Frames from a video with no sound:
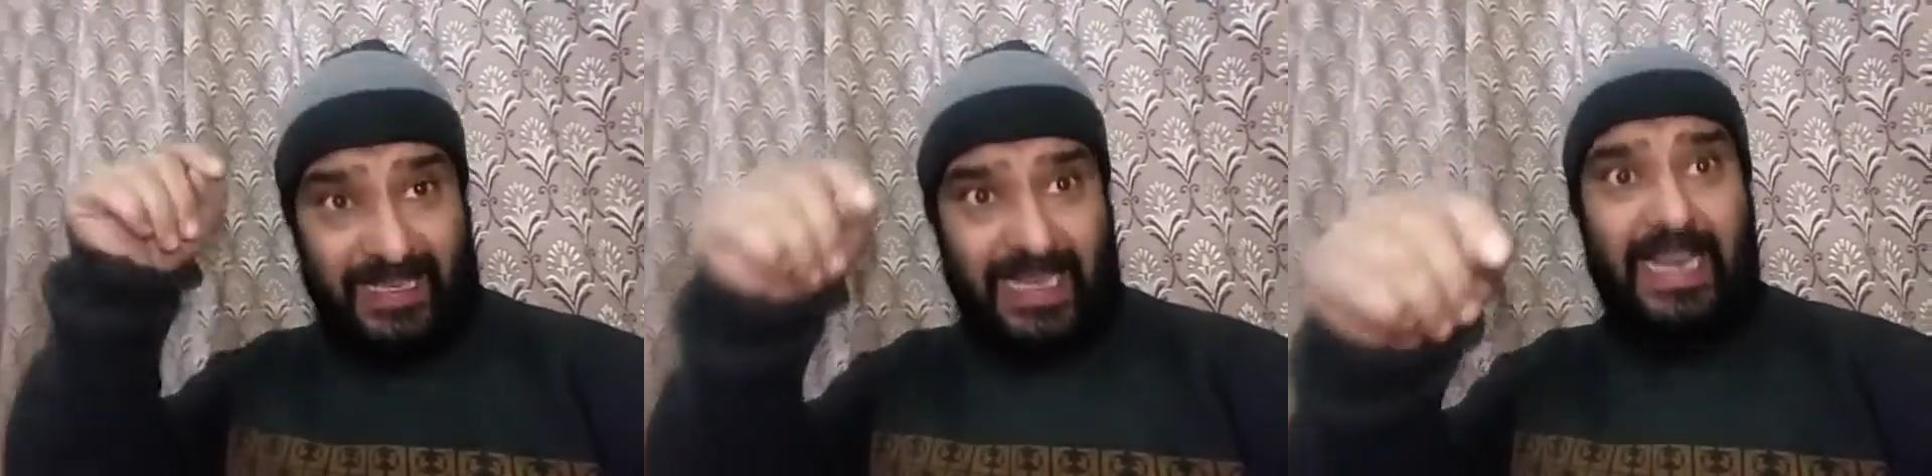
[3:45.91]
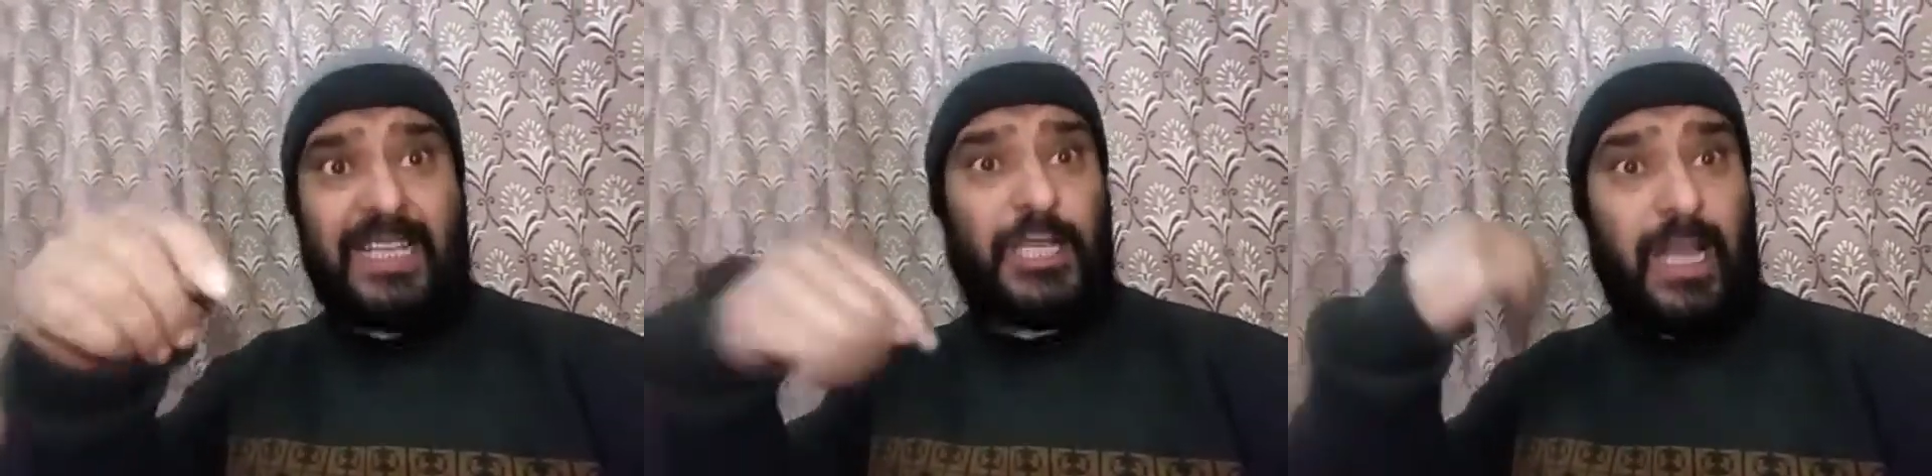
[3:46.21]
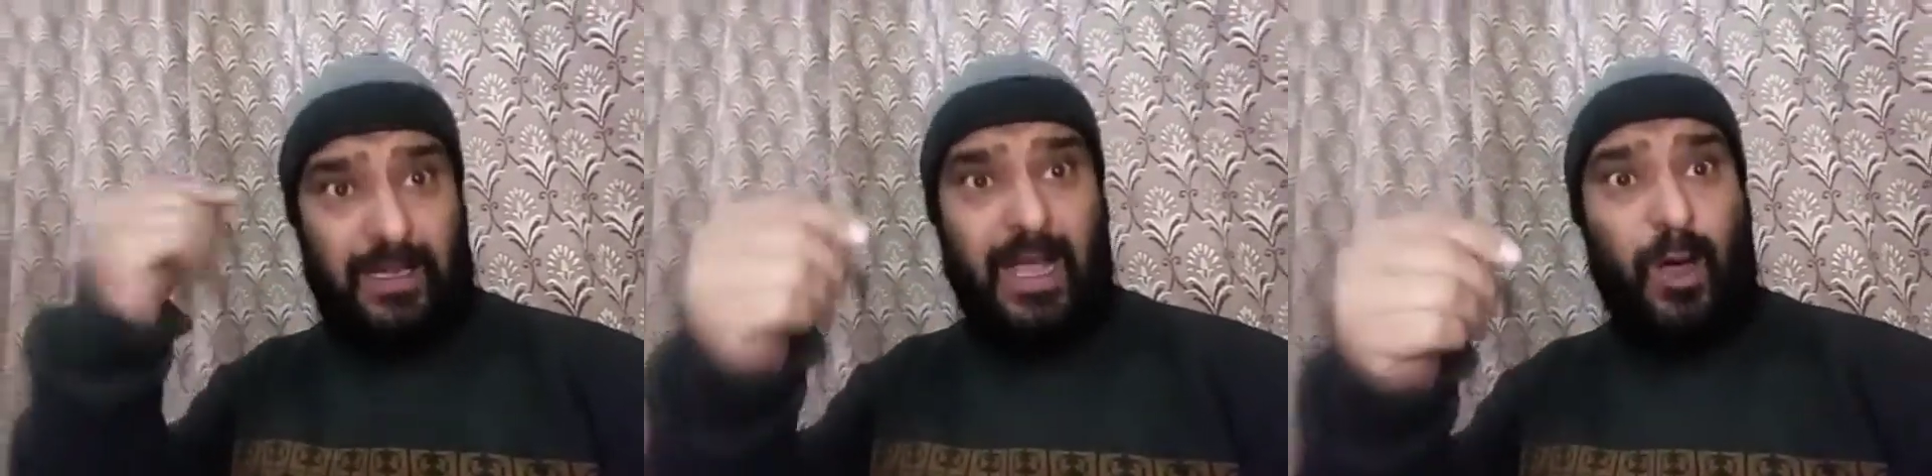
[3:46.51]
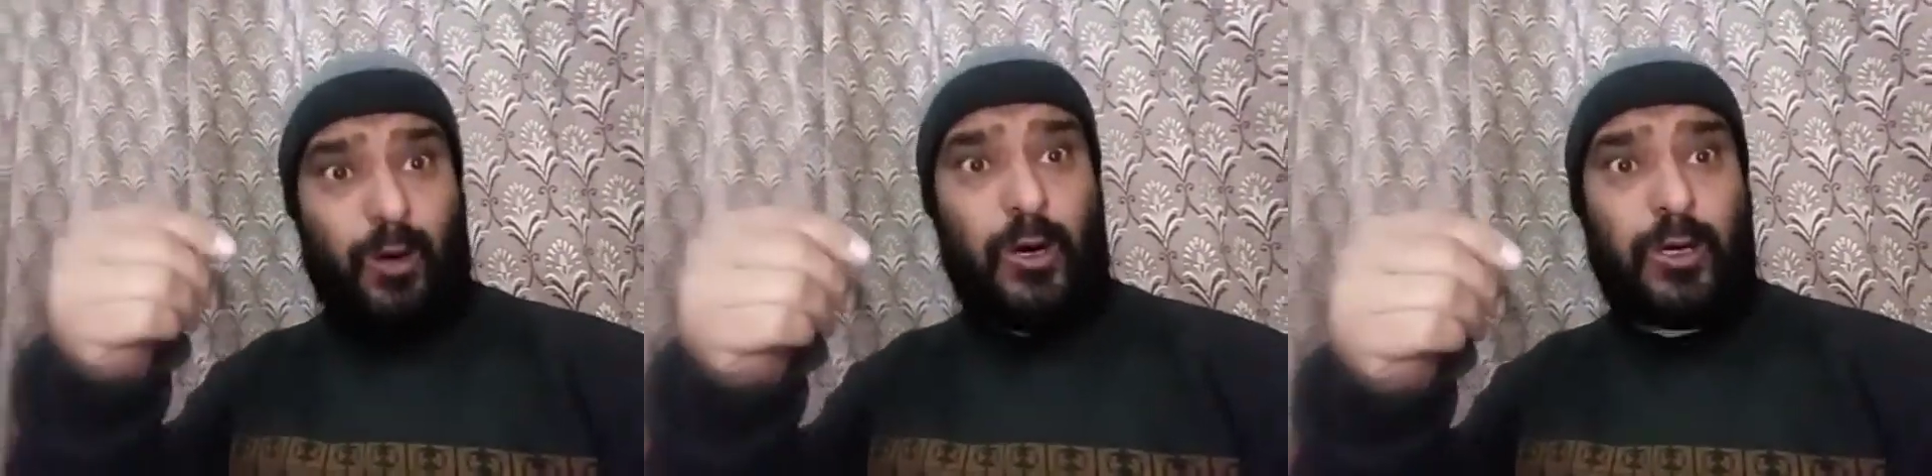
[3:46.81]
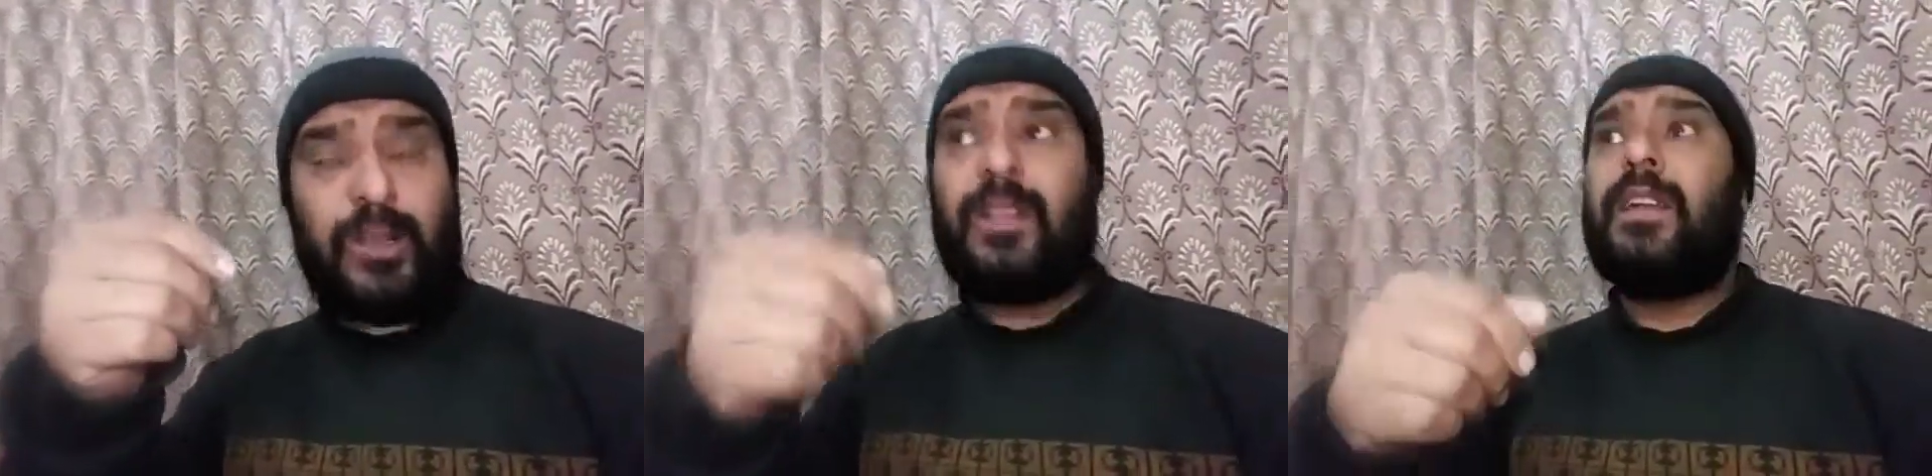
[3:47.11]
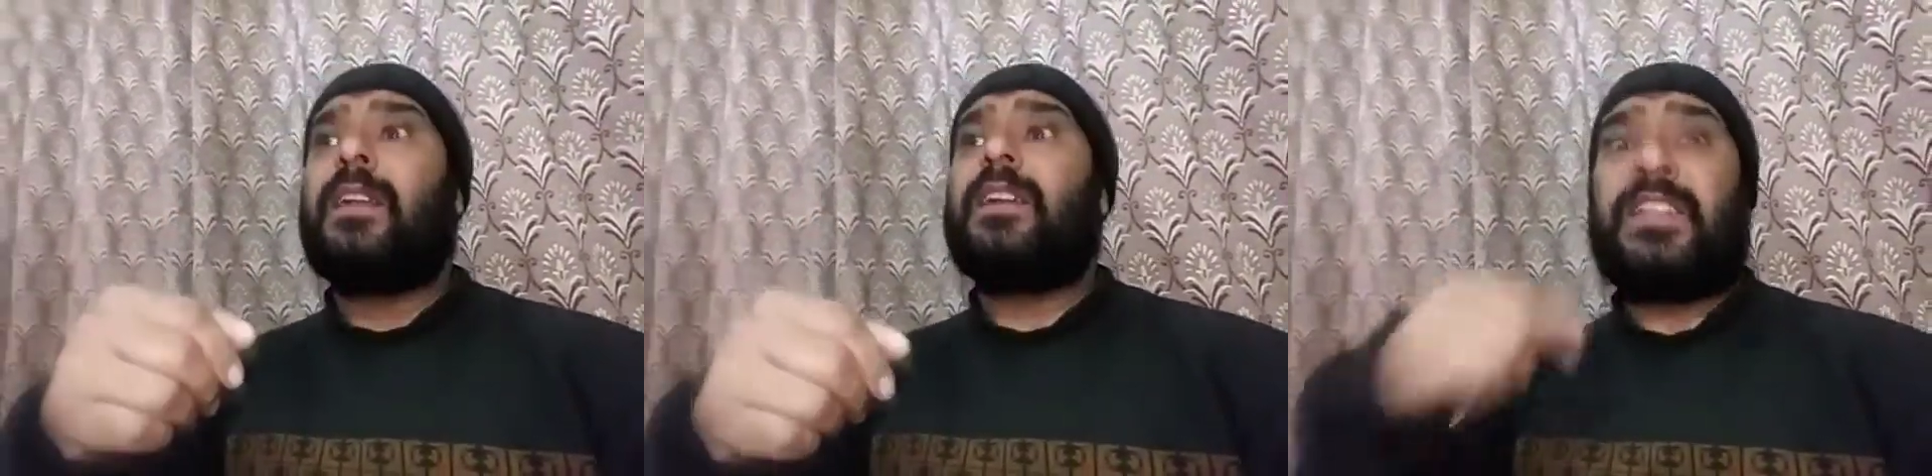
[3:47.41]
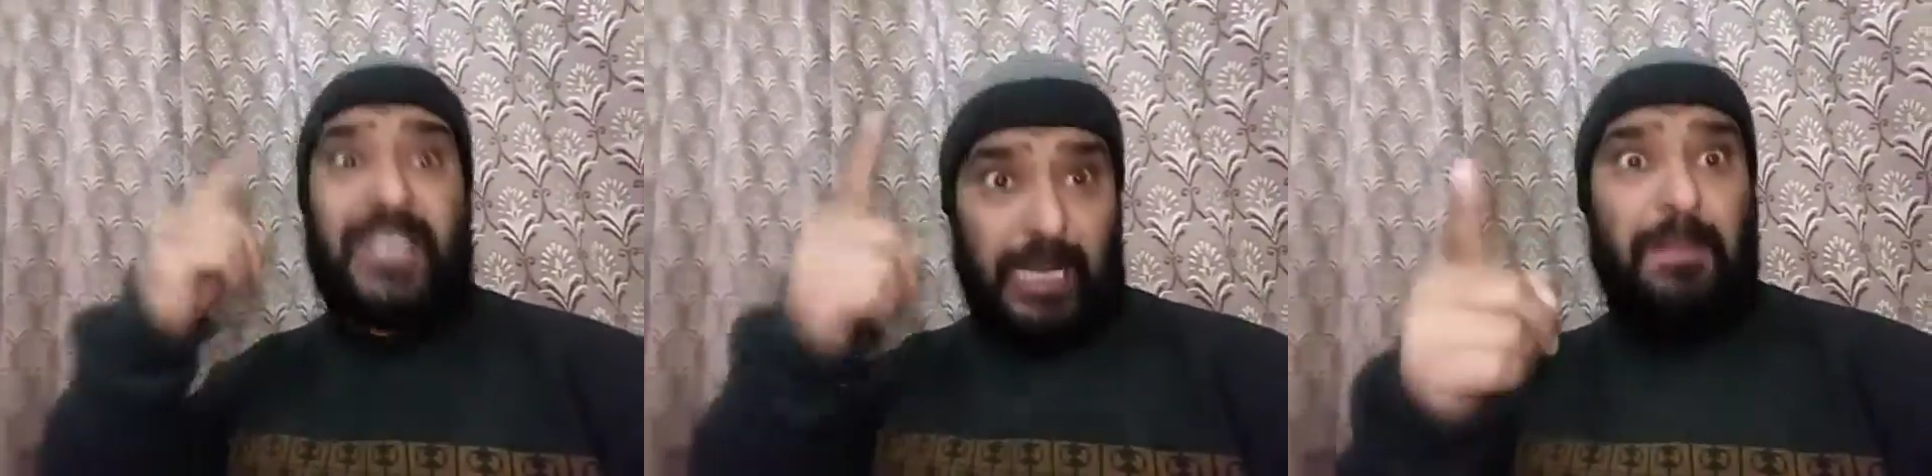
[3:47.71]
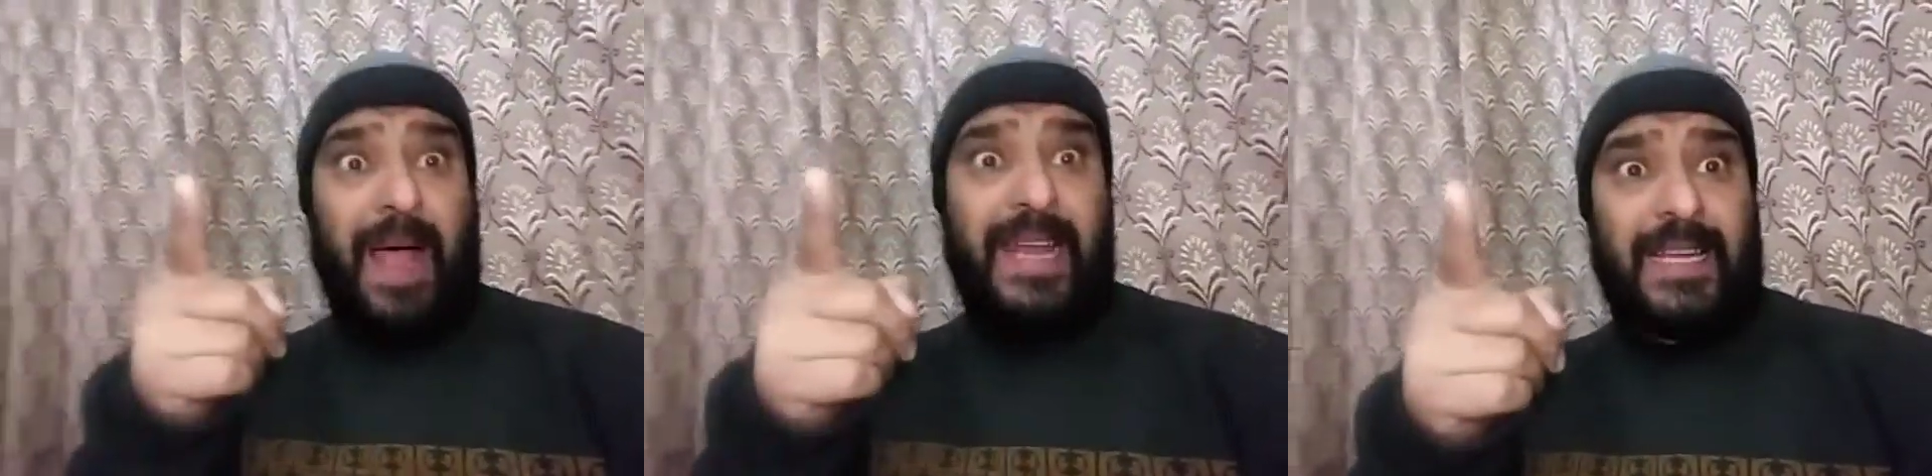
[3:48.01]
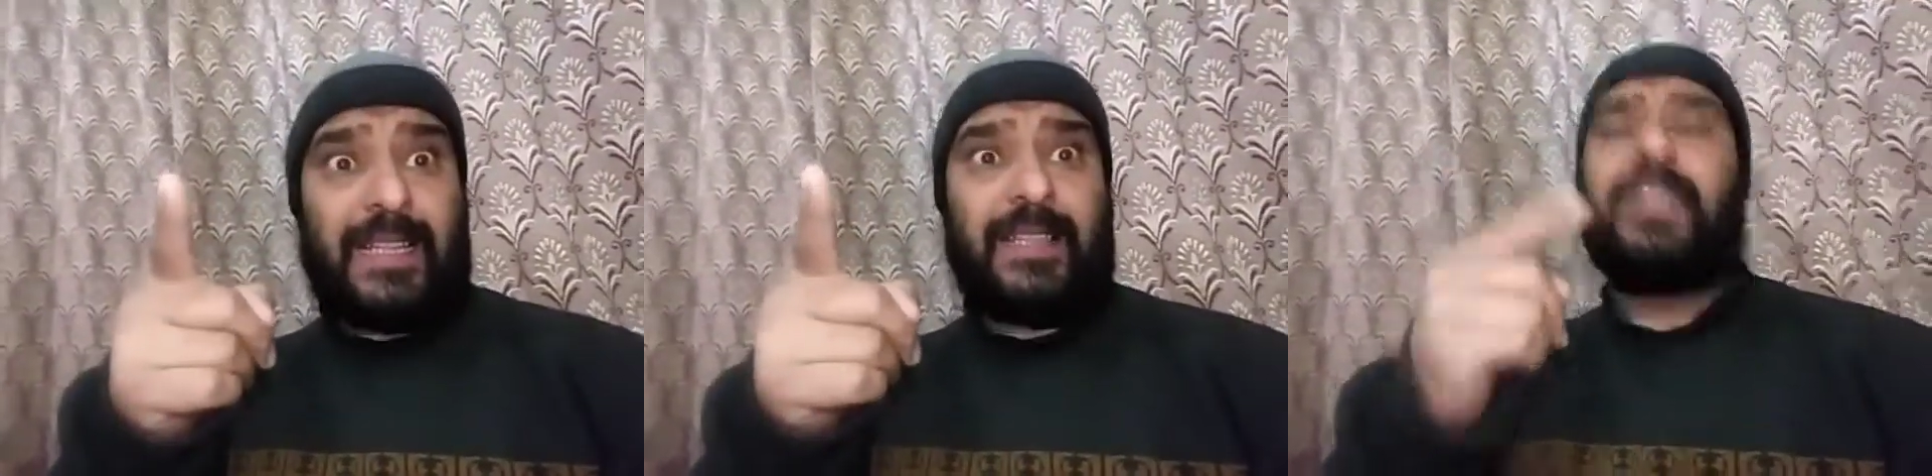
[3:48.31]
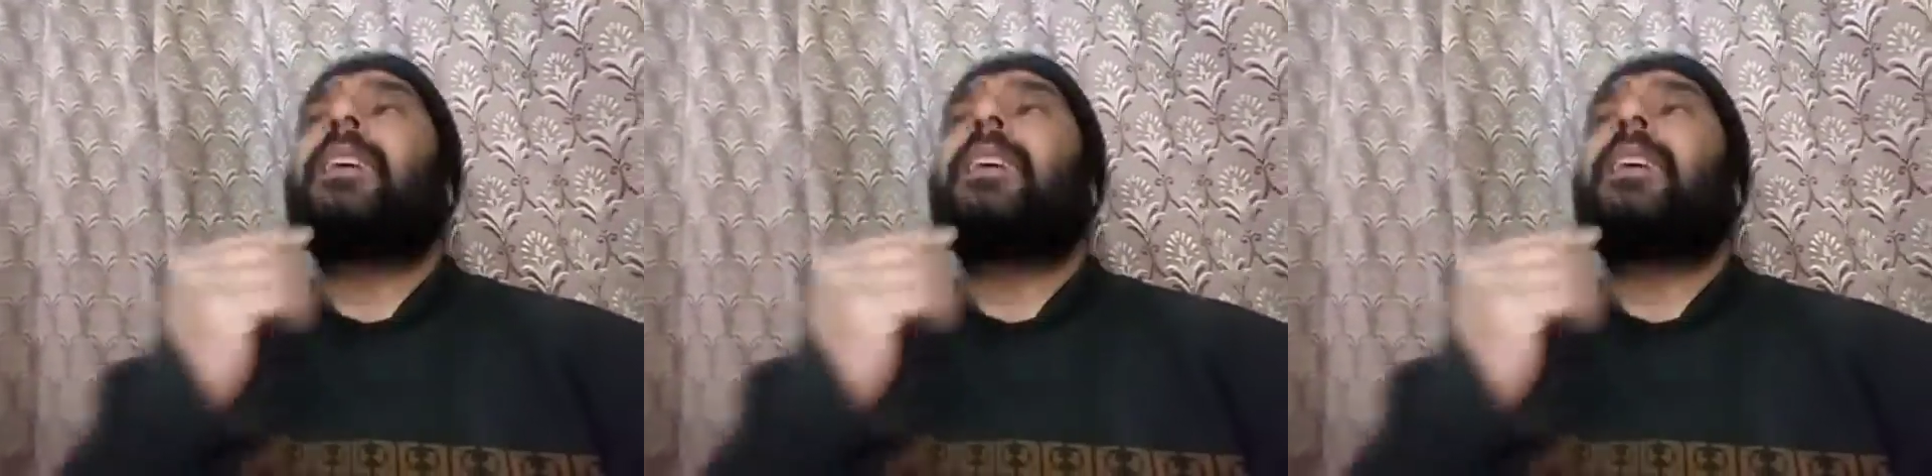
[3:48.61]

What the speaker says: Karachi or Lahore till final.